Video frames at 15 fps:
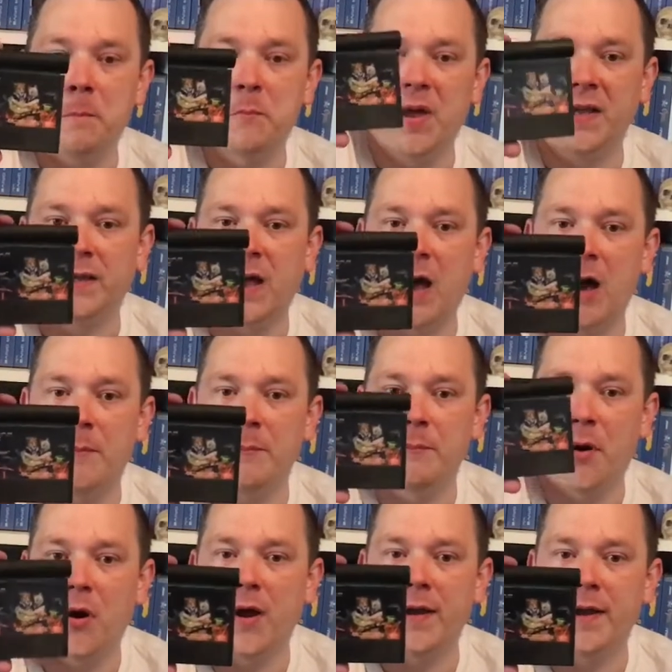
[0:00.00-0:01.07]
Pick that up,
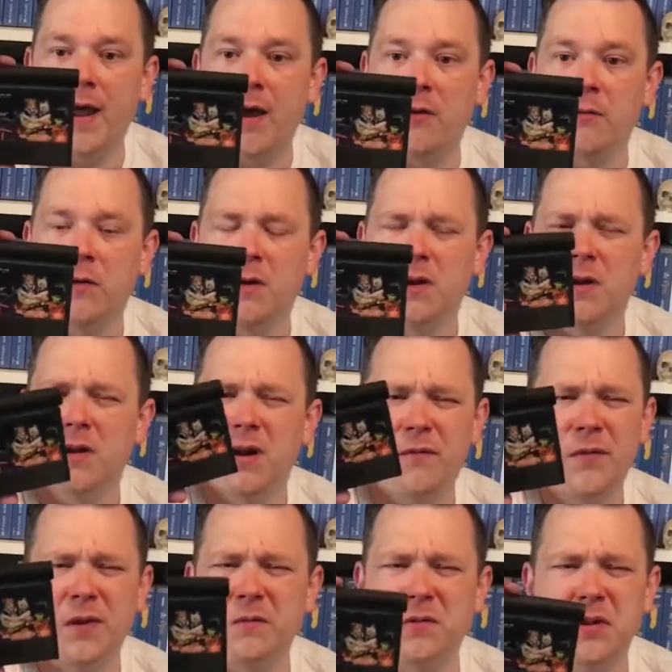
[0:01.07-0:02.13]
buy it now. I
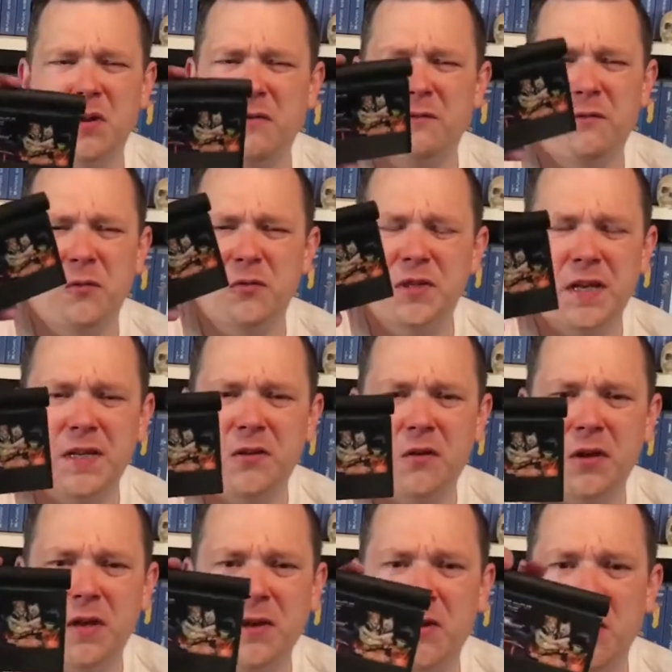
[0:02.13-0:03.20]
think it was like
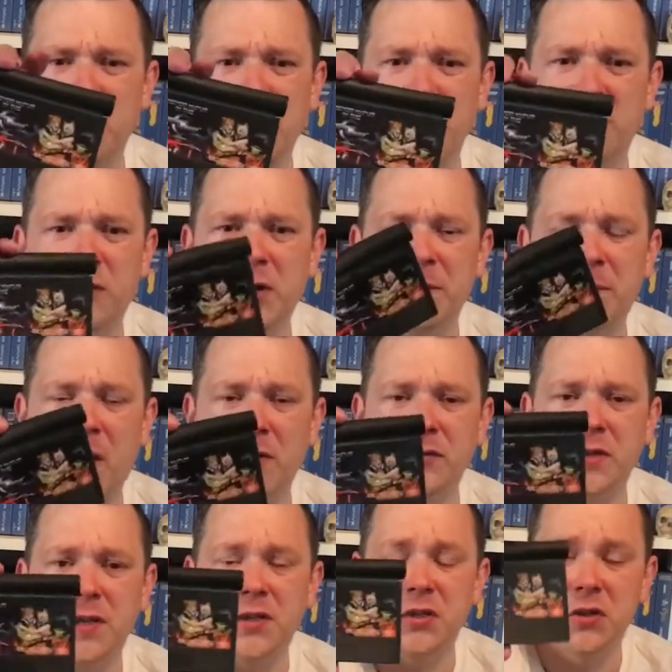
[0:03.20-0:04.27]
$14.99 with free
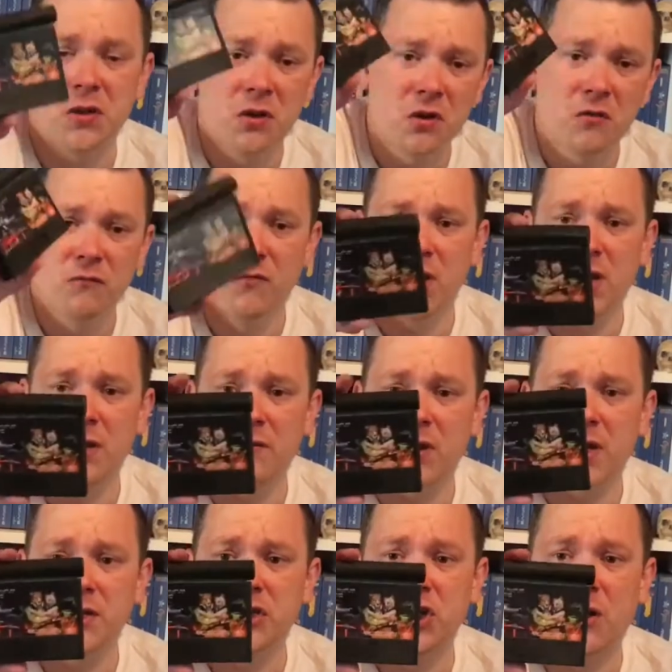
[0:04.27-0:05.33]
postage. Really,
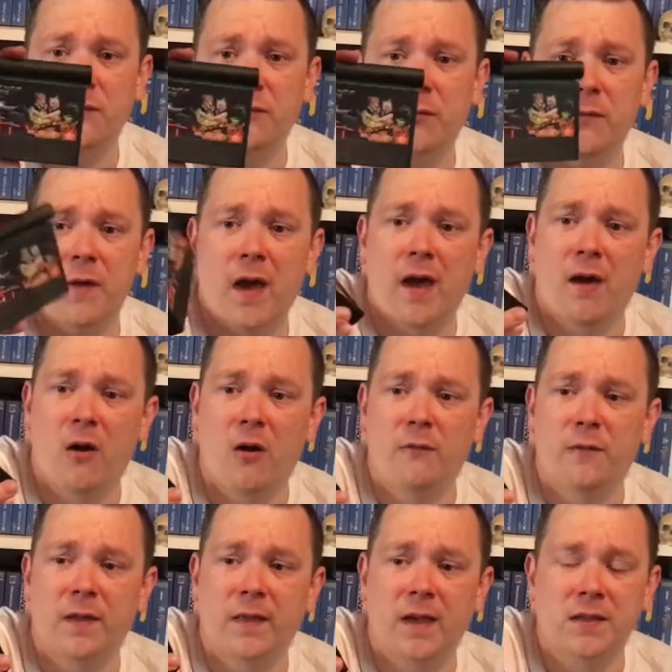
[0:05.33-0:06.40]
really chuffed with that. I
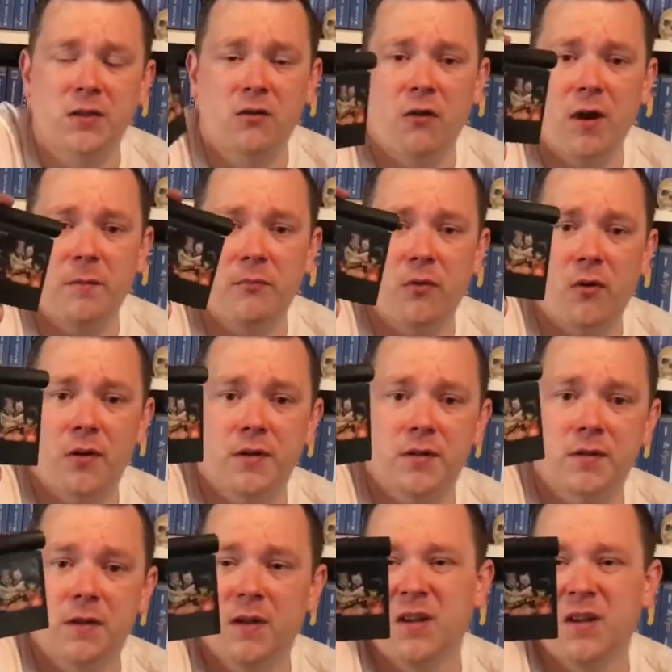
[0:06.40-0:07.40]
think that's a great price.